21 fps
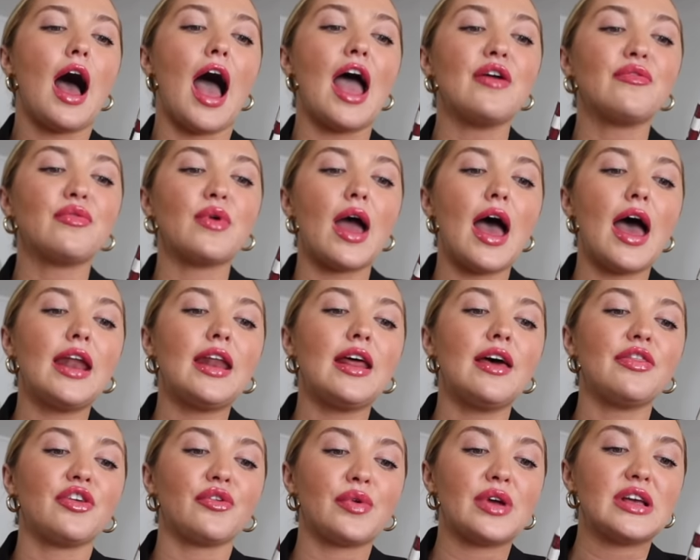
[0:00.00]
I
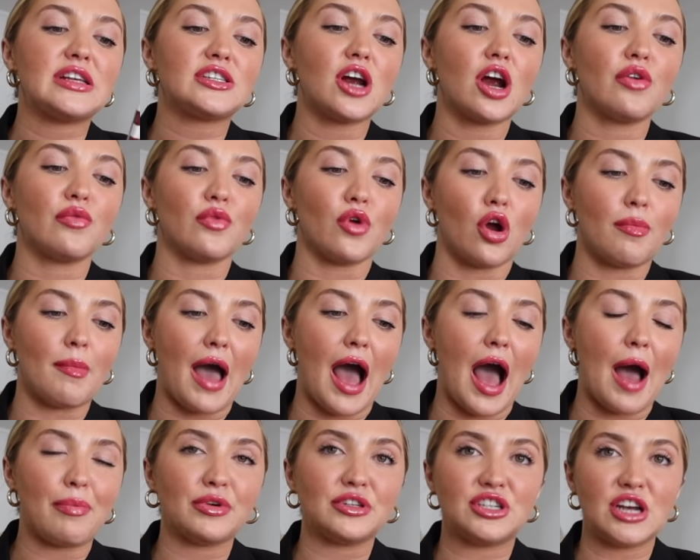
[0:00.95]
read The Restart
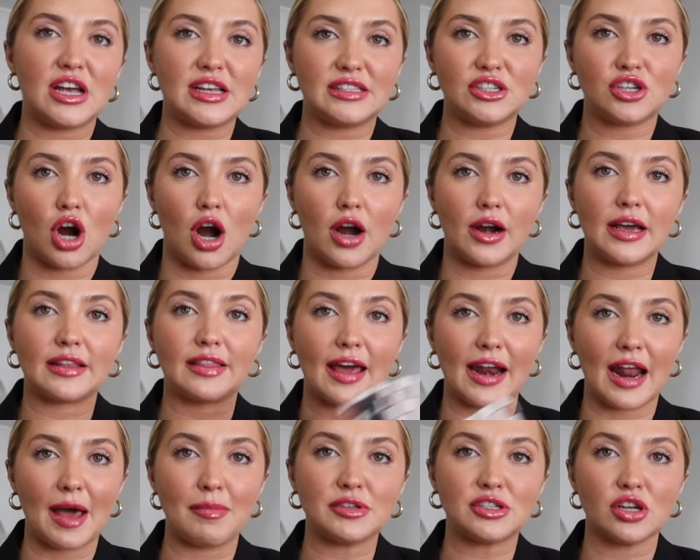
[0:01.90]
Roadmap with Jason Tartick. That
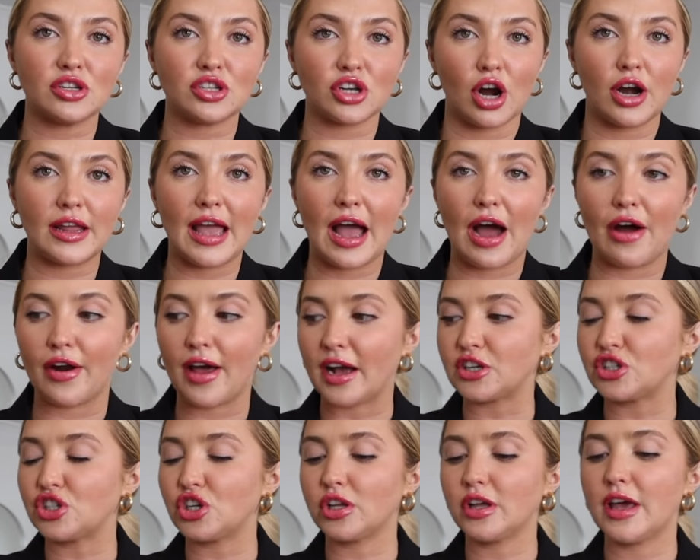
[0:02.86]
episode's already out,
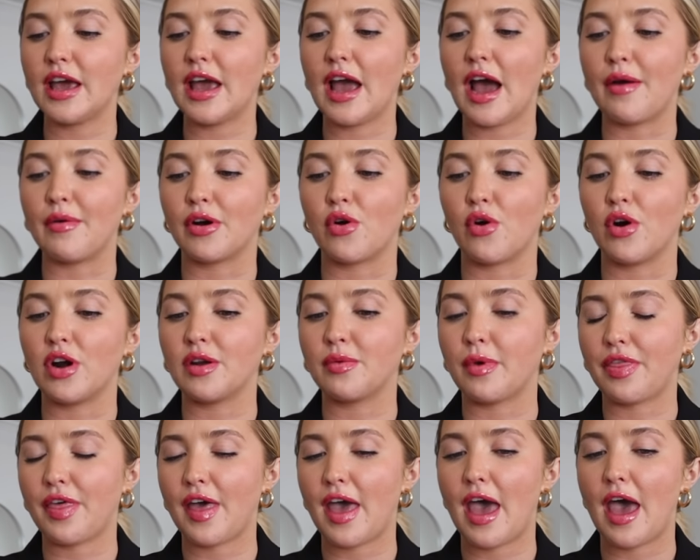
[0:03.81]
actually. I recorded
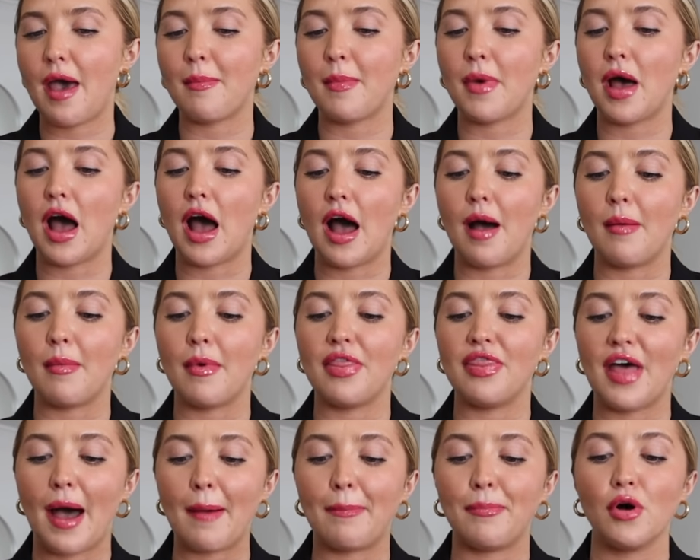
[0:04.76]
with him. Um,
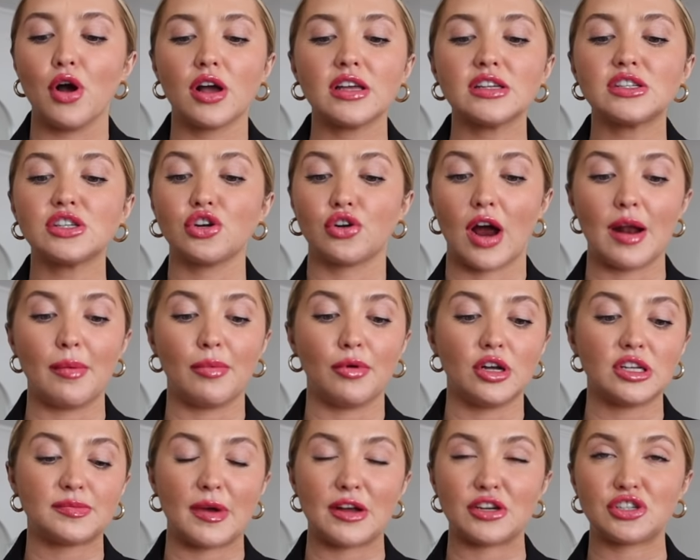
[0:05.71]
that book is incredible,
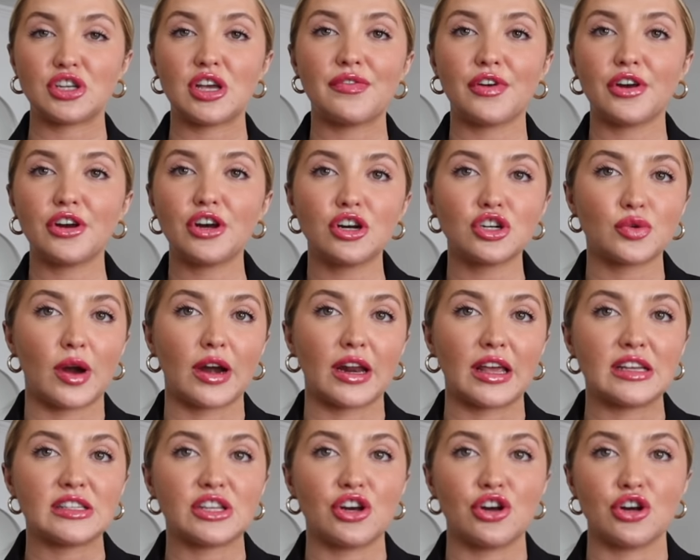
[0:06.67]
especially if you're in your
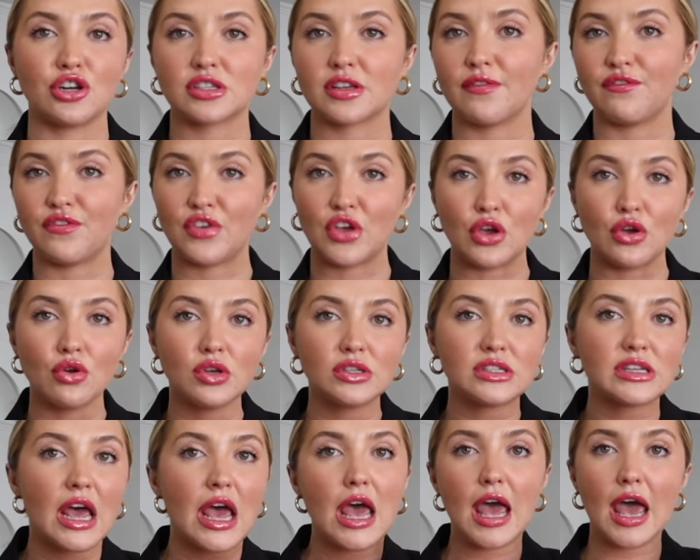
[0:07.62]
20s and you're just
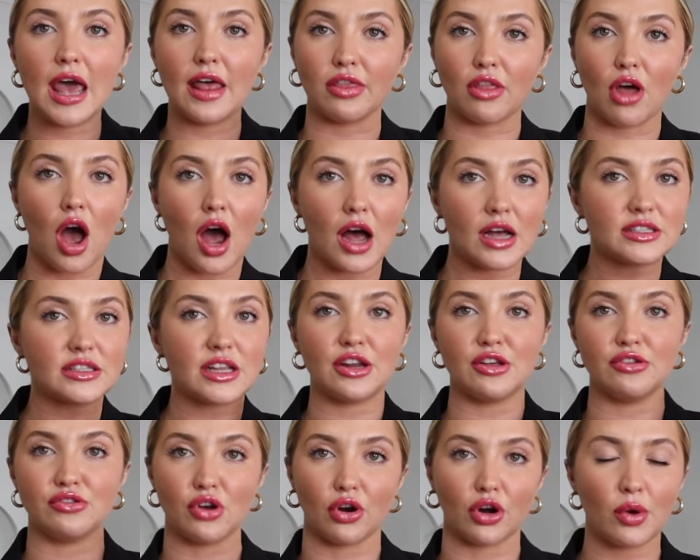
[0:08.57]
confused and lost and
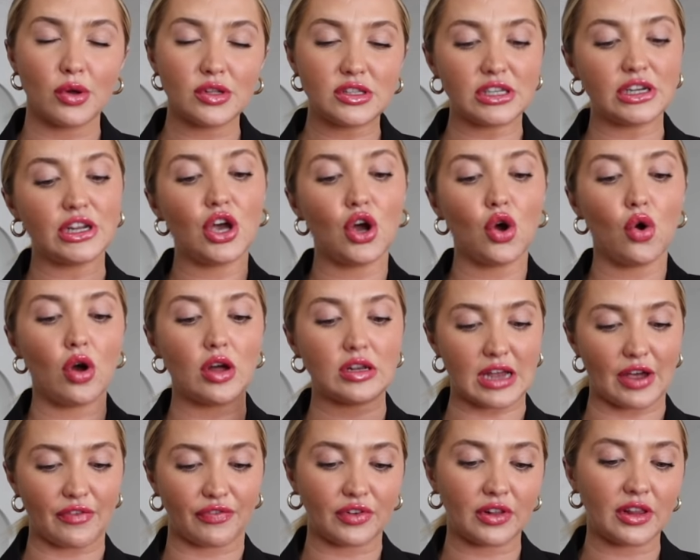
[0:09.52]
you don't know what to do.
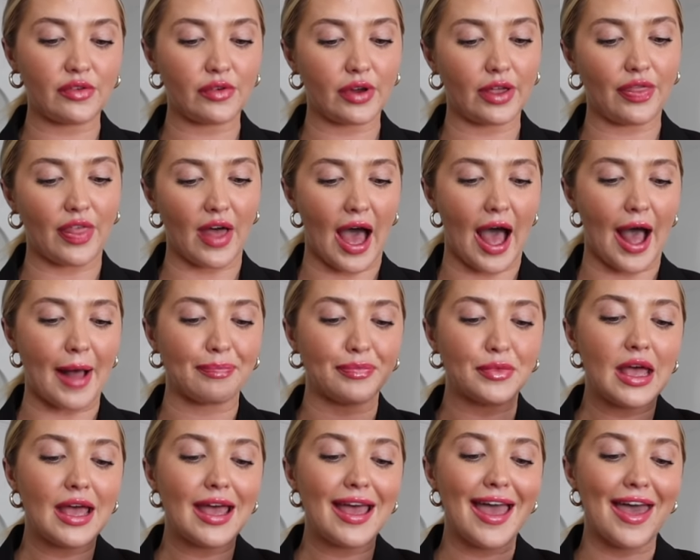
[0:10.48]
Definitely read that.
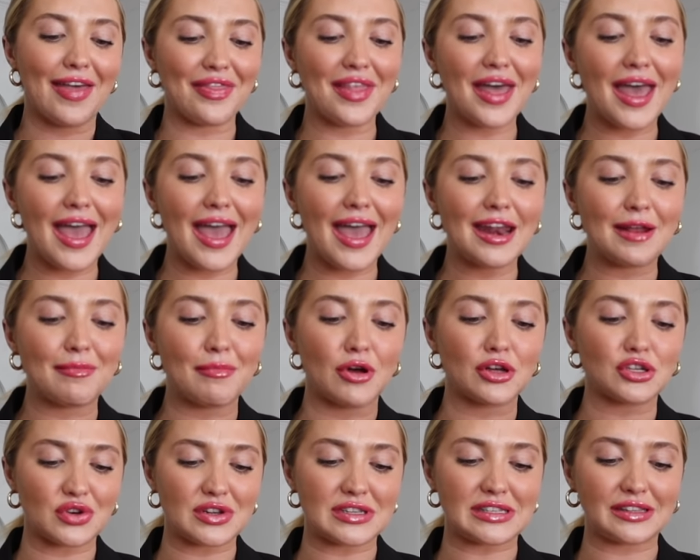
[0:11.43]
And then
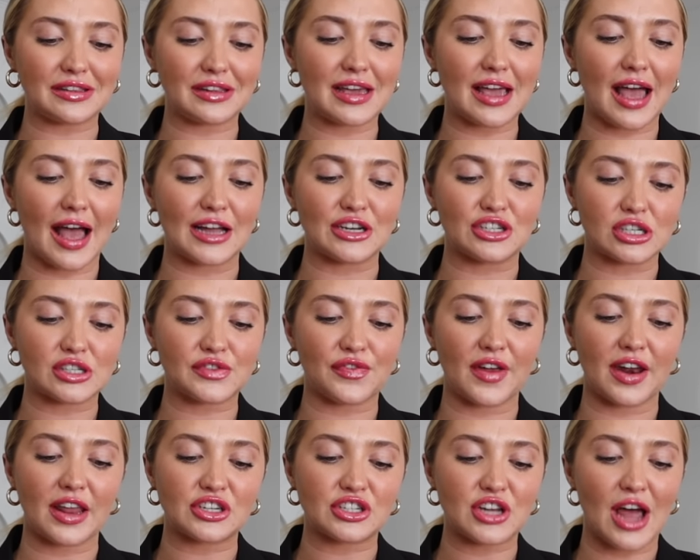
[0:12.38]
most recently, I just
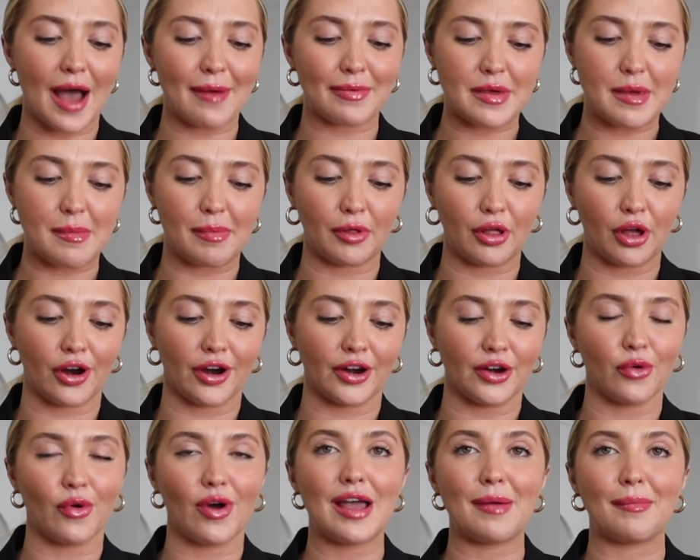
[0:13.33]
finished Happy People Are
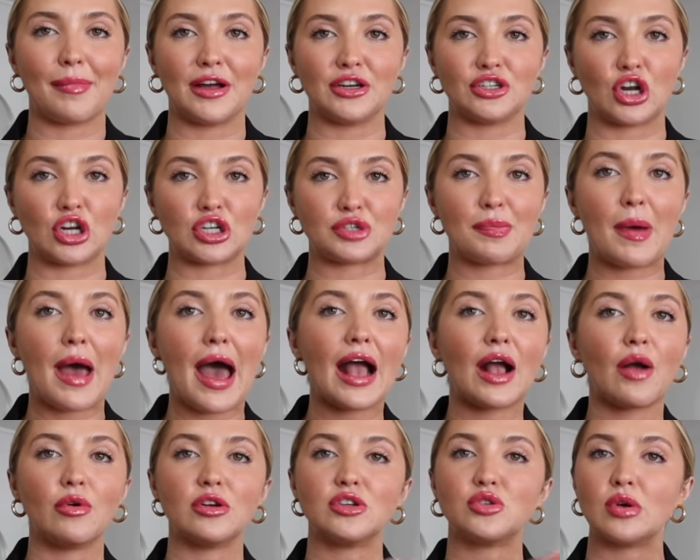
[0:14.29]
Annoying by Josh
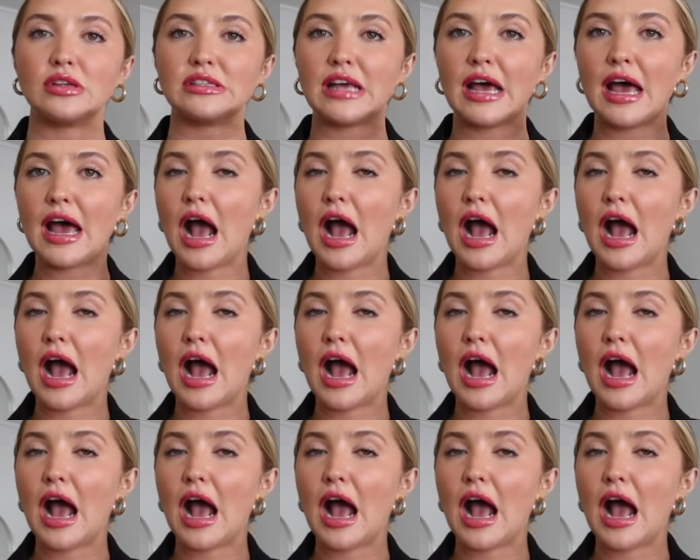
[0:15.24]
Peck, which was